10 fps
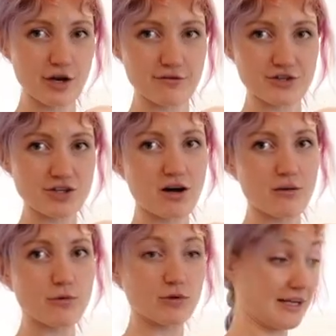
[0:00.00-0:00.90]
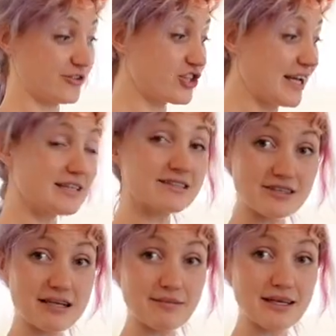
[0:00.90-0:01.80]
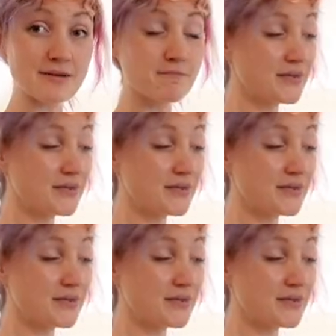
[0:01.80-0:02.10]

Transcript: over the top or like jeans or something.